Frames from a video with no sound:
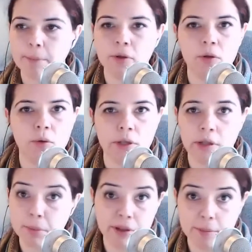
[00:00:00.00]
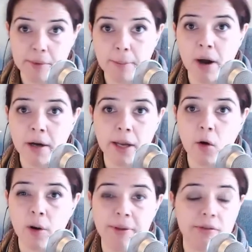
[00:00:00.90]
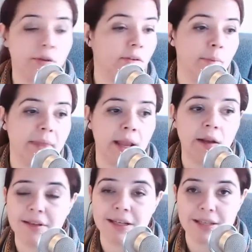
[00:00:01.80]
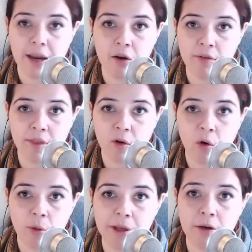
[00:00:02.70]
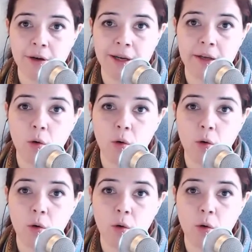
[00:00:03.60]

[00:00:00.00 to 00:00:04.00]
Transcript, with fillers: You either put them in a parking orbit so something else can take over the orbit you're in,